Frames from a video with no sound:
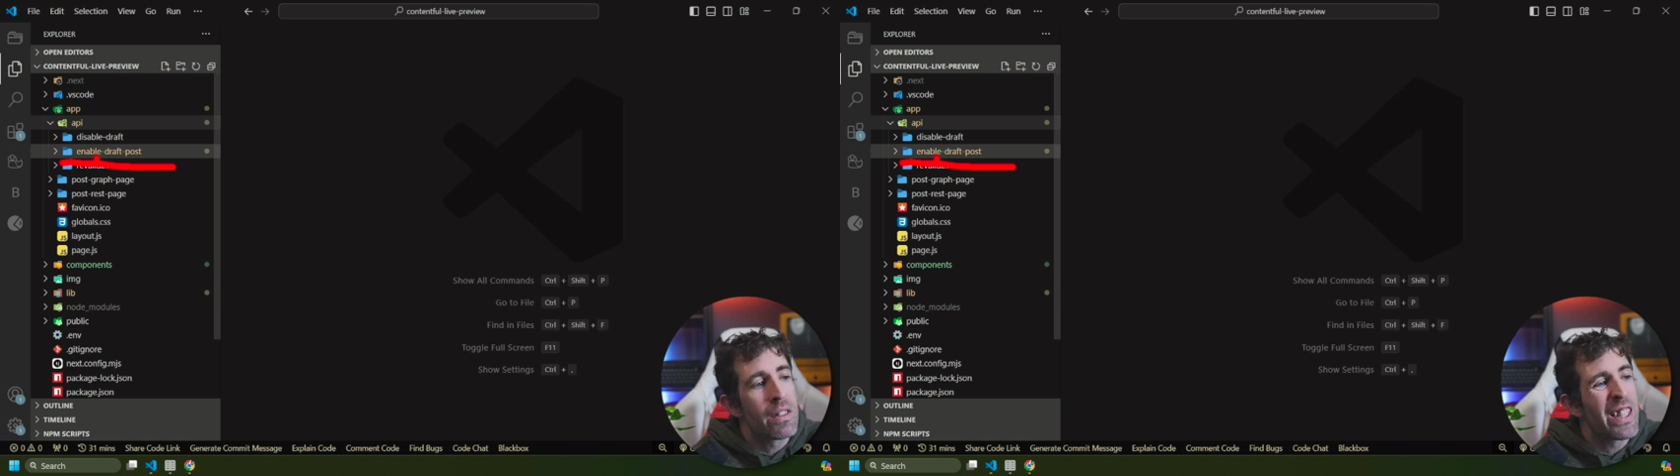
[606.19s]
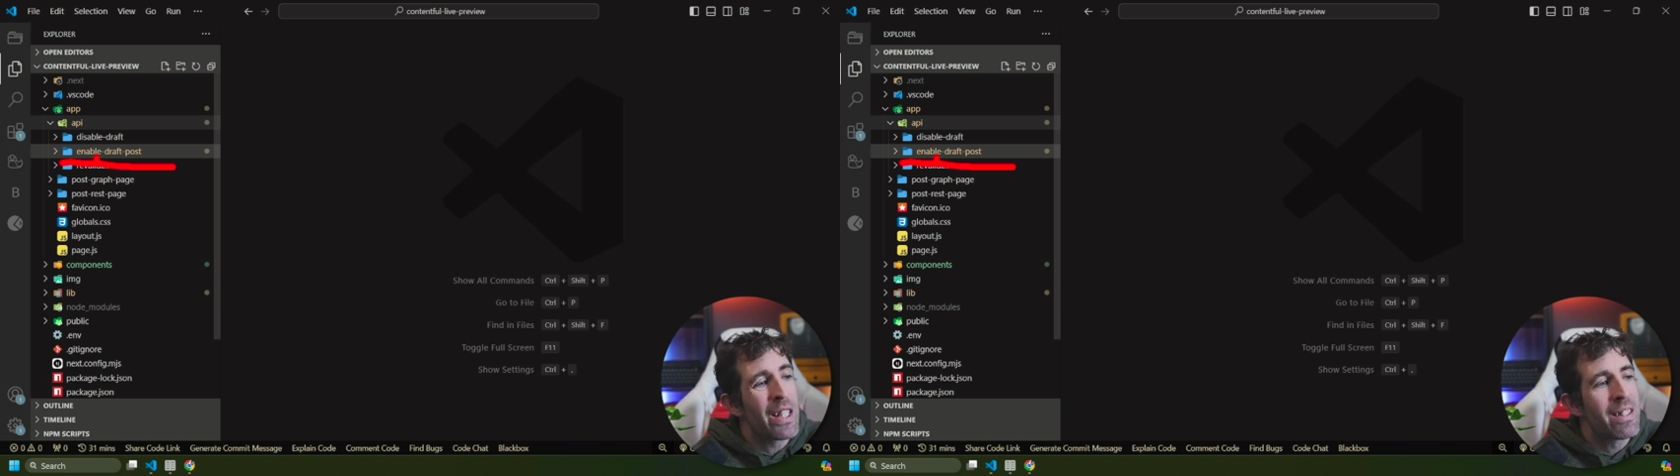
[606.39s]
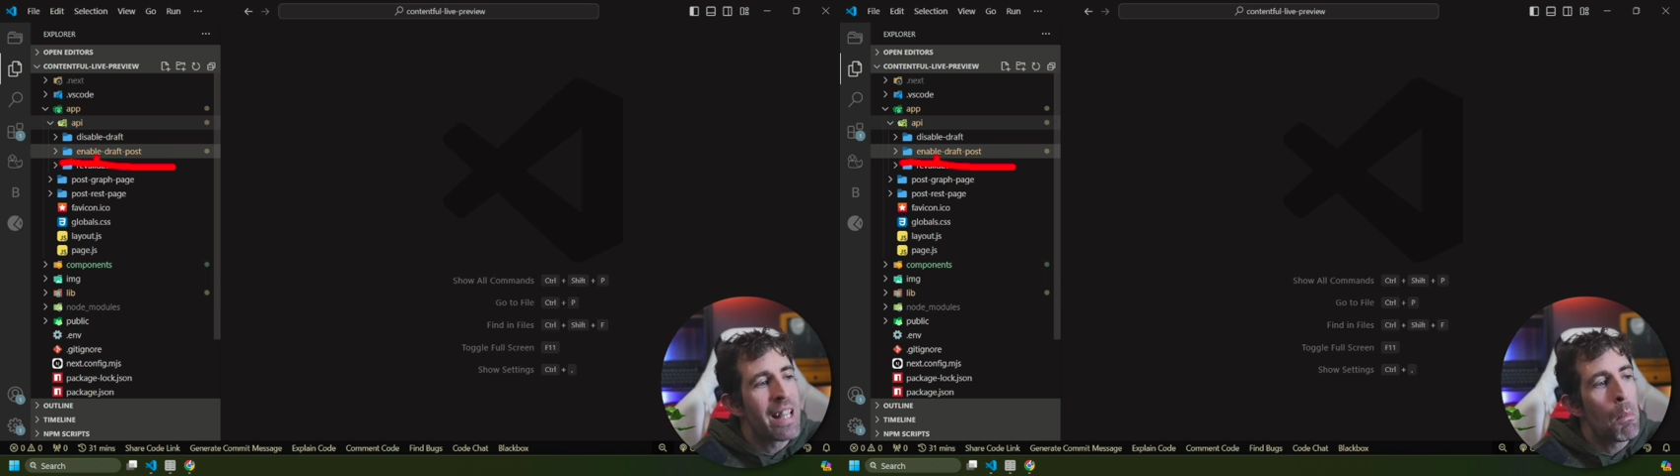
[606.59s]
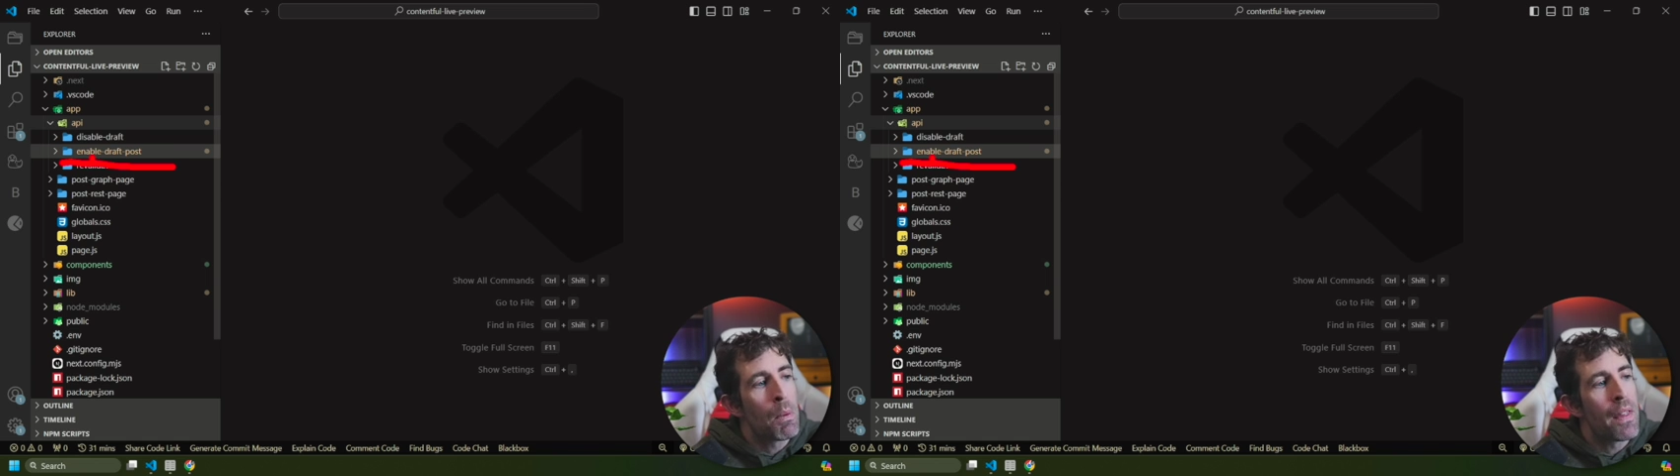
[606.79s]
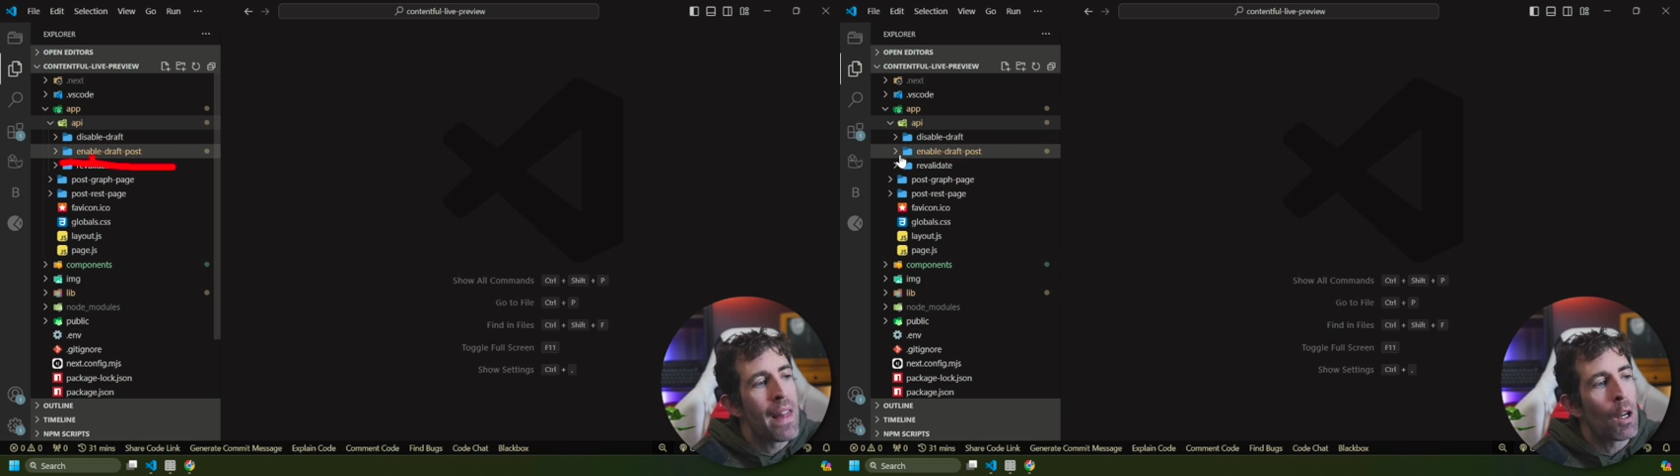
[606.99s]
that you set within
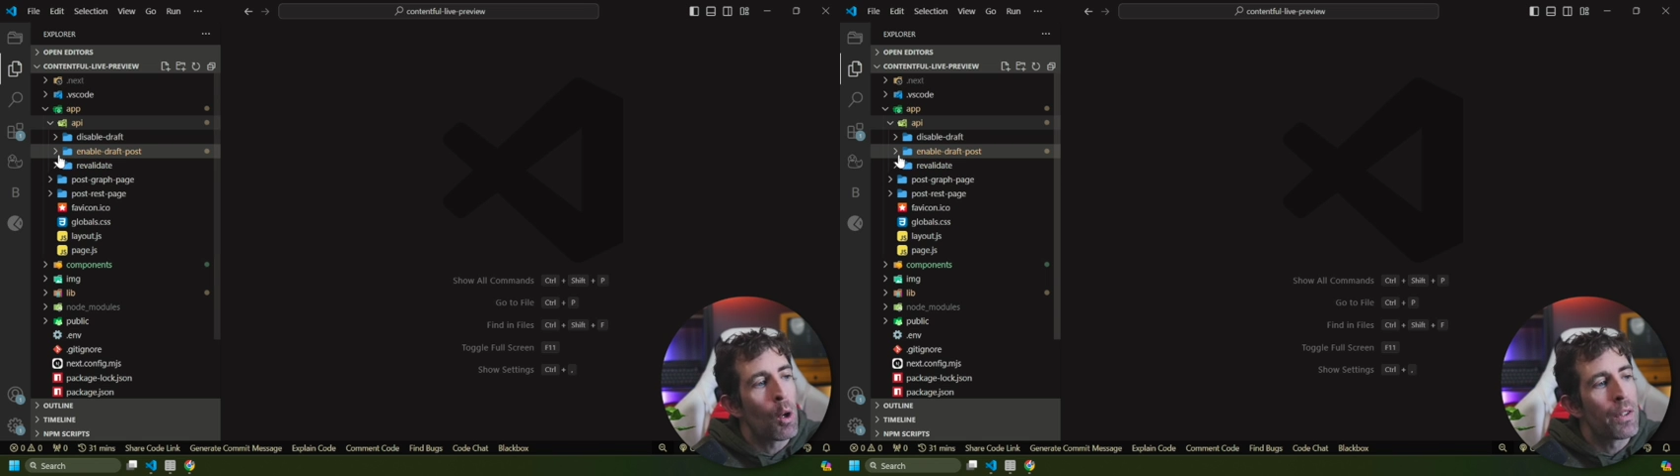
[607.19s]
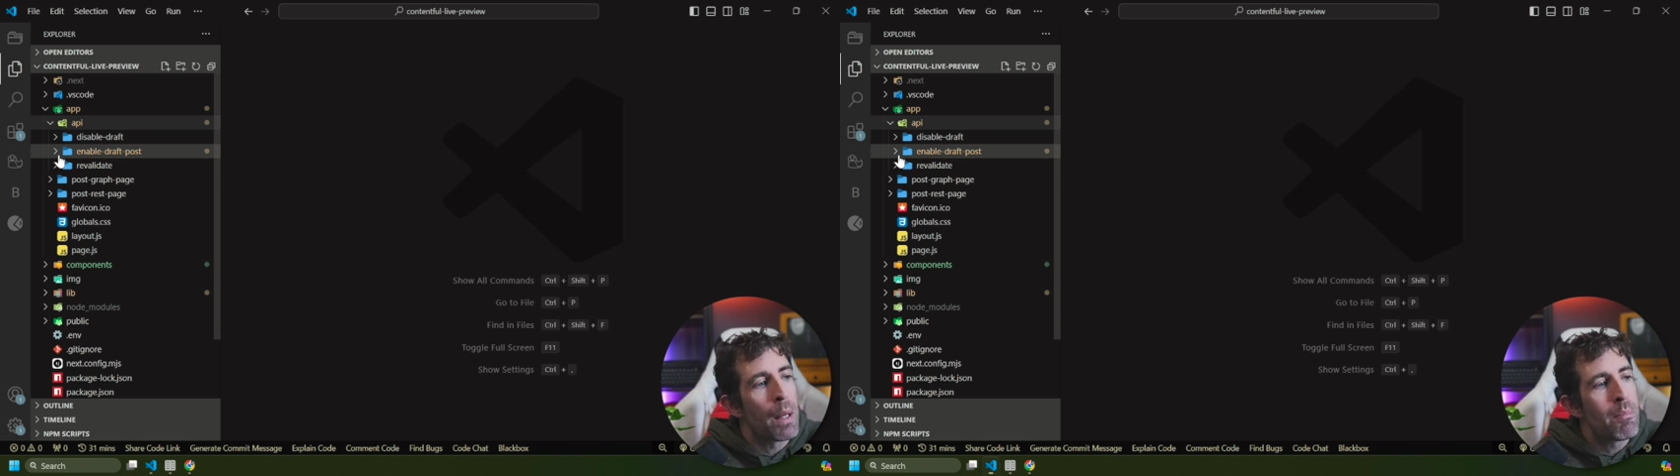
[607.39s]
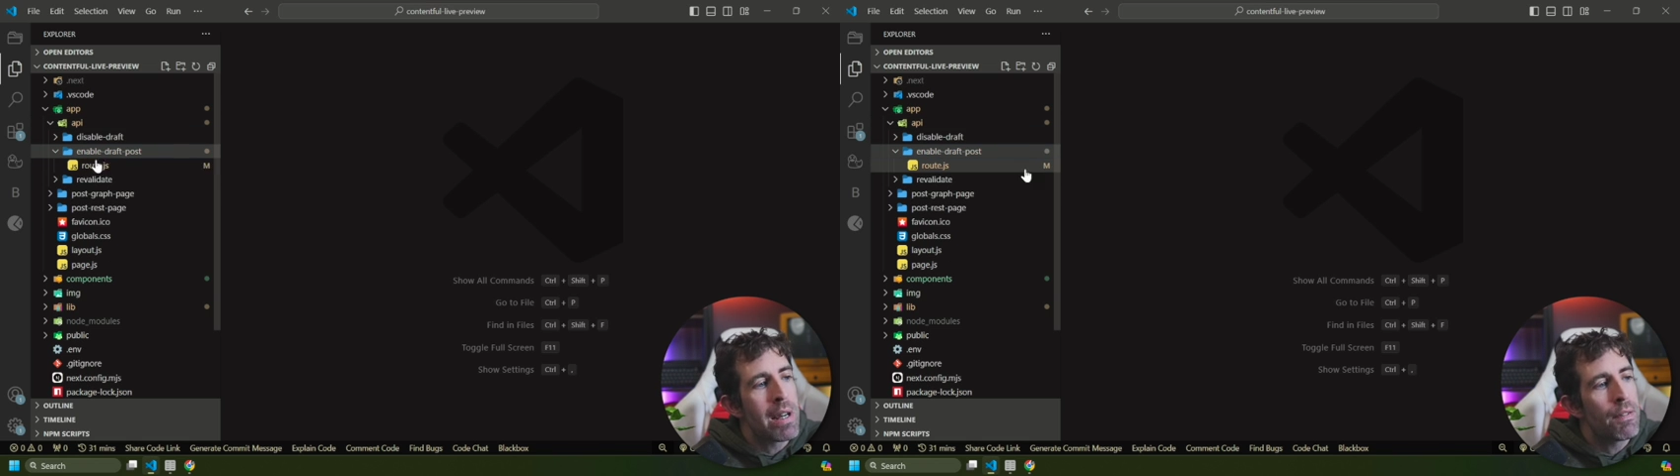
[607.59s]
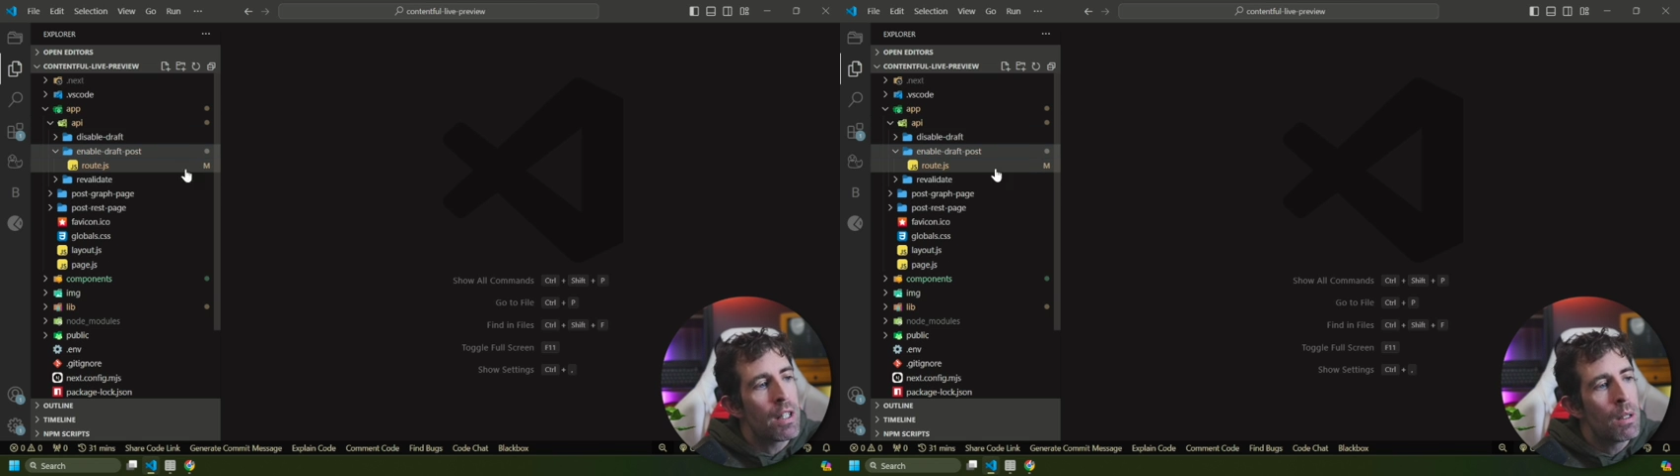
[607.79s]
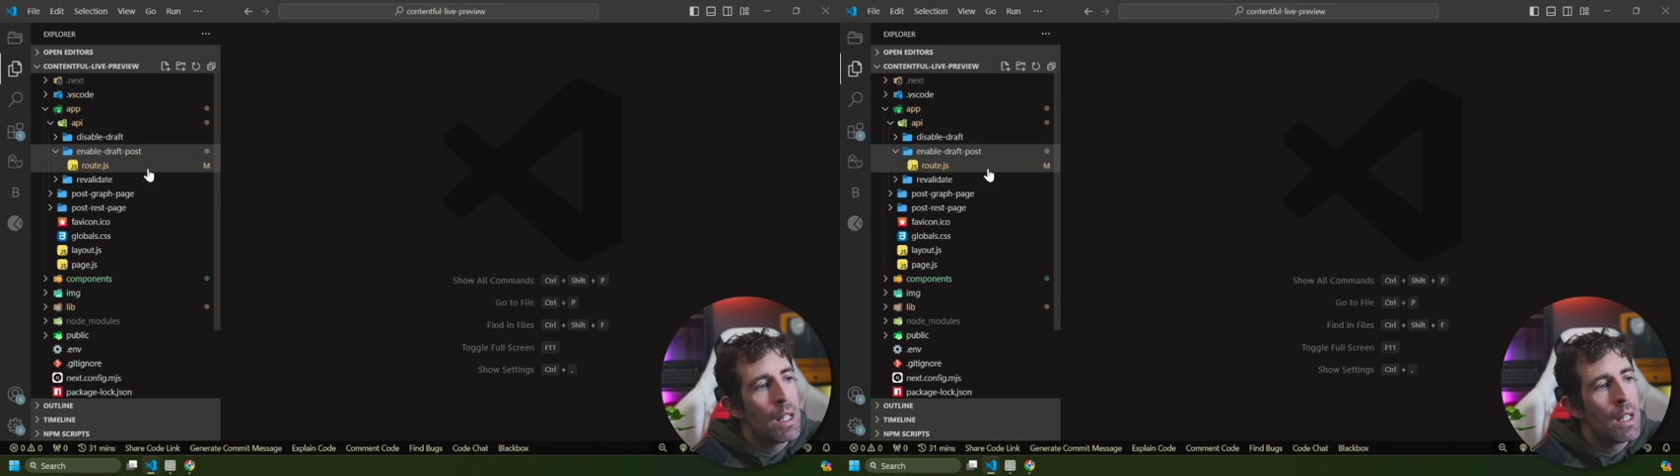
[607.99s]
that content preview.